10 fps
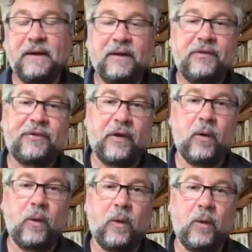
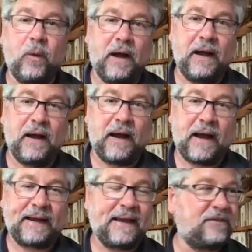So
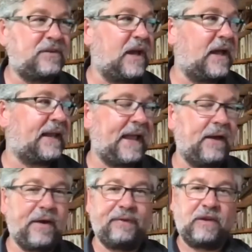uh, I guess you got to
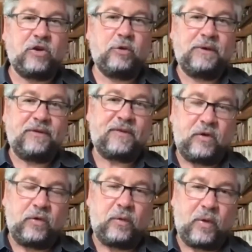count on the humans to
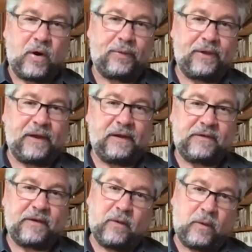do the wrong thing
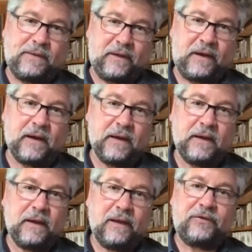instead of the right thing.
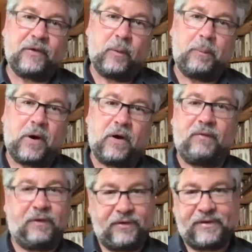So part of
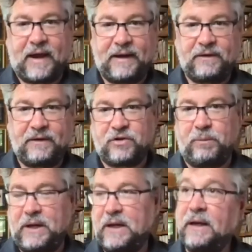the design should
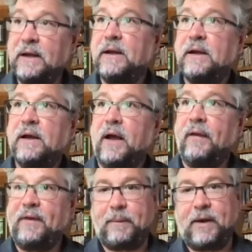be uh,
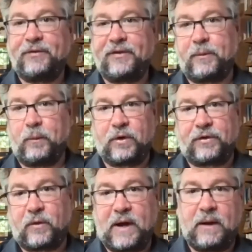the ML system works
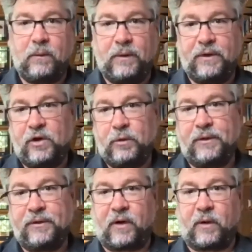great when the
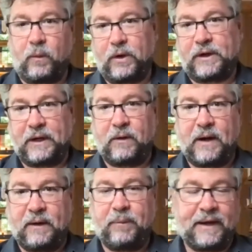humans are working
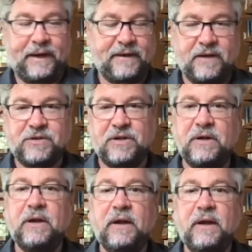great and paying
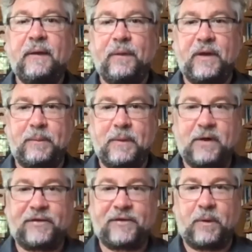attention. The ML
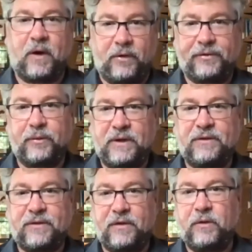system also
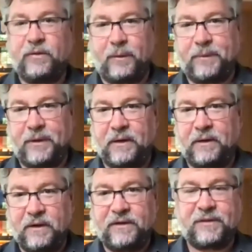needs to do something
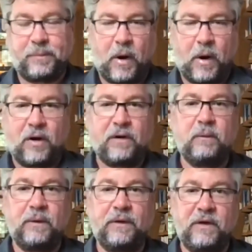smart
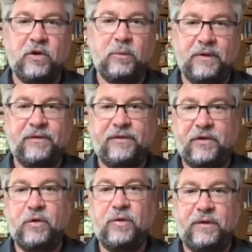when the humans
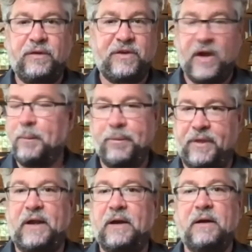do the dumb
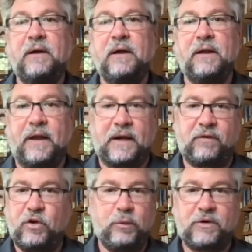thing. Like if
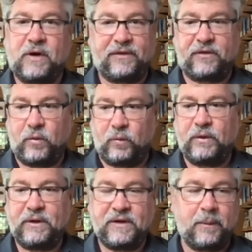human tries to do a
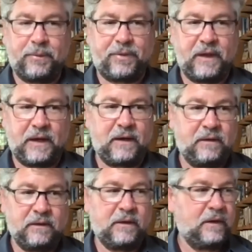really dumb thing
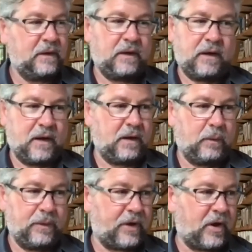uh,
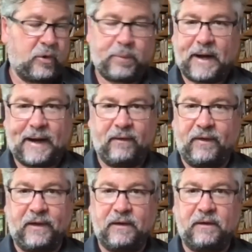with
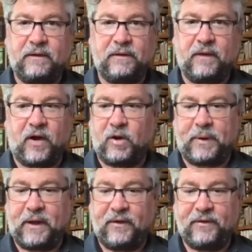autopilot, the
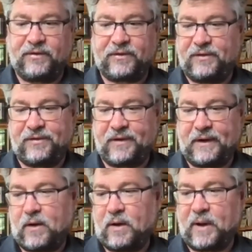autopilot just could say,
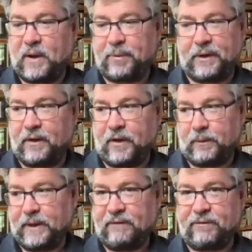"No, I'm not playing along
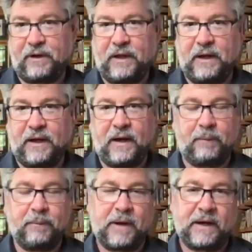with that. Forget it. I'm
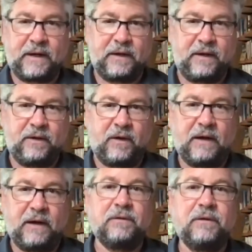not going to drive.